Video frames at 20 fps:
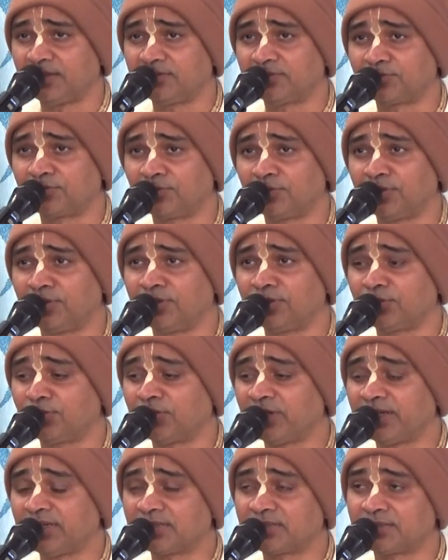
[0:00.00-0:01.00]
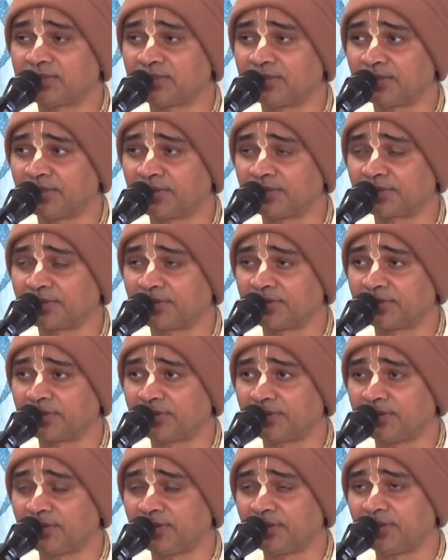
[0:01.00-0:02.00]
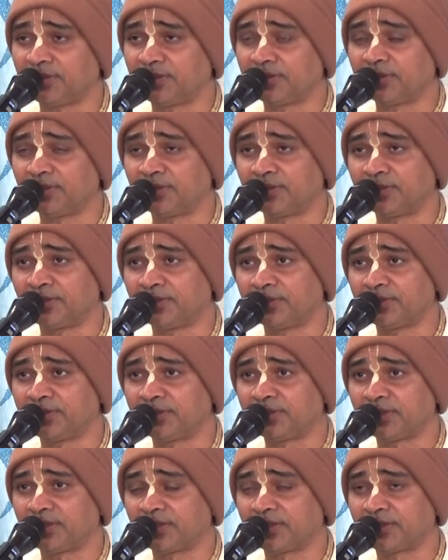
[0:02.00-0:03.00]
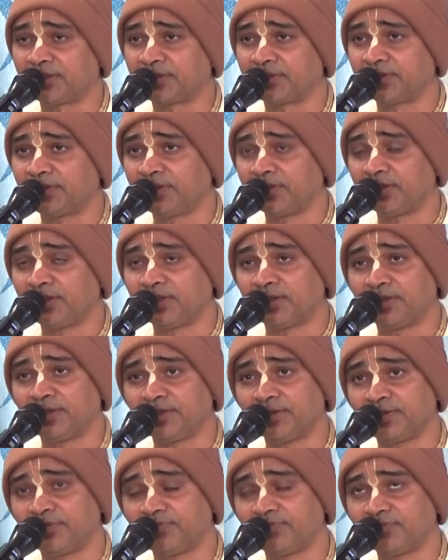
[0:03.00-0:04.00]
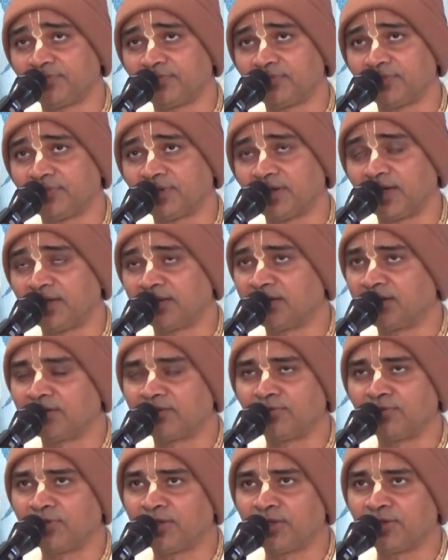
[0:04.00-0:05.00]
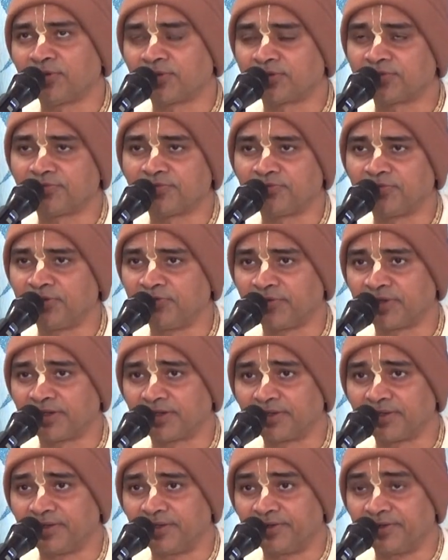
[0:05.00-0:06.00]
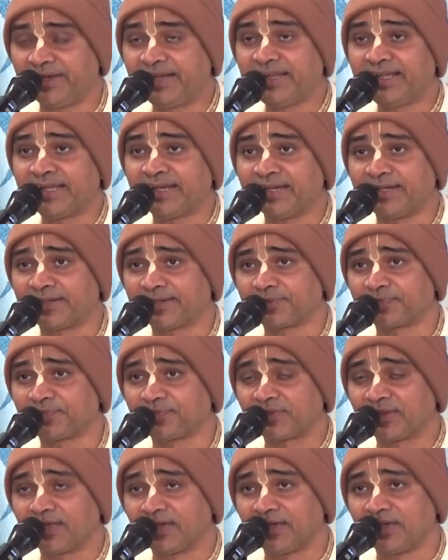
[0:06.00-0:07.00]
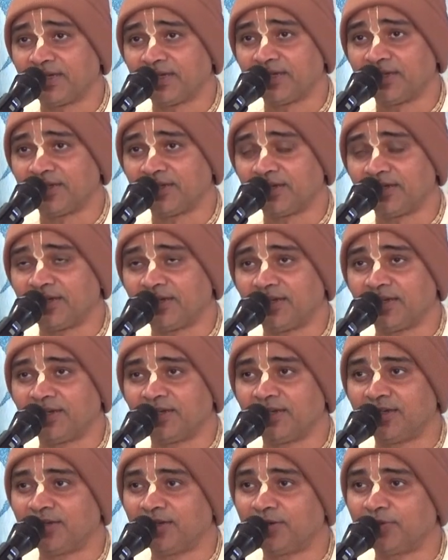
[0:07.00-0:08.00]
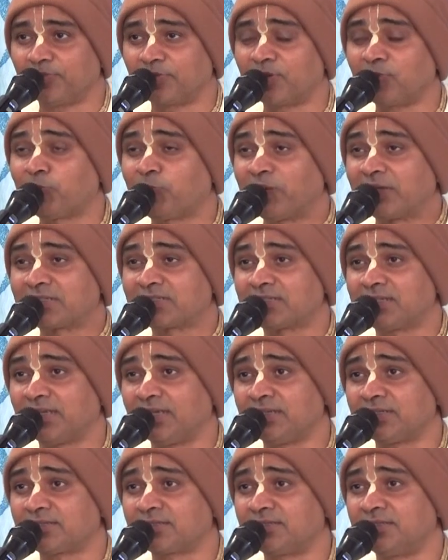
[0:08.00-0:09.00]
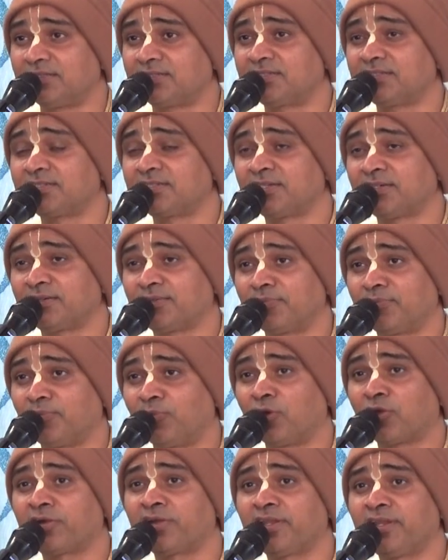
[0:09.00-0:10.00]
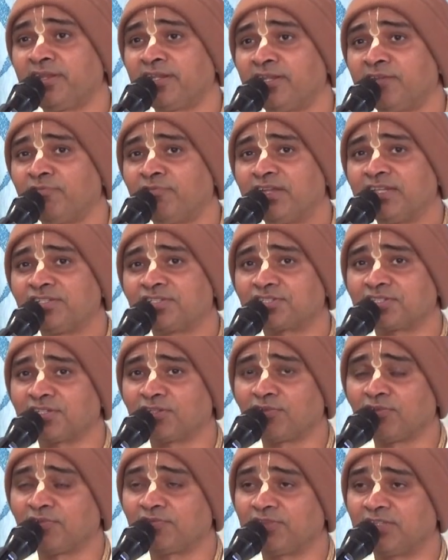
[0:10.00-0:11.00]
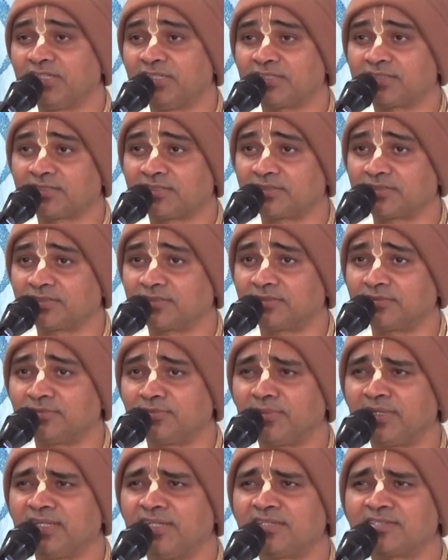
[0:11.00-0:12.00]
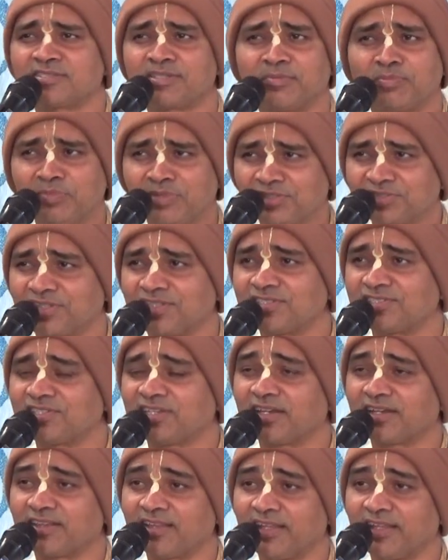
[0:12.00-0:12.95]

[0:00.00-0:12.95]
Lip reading: So in today's, I think either today or we were reading it, Prabhupada says this is a modern invention of these, many submissions are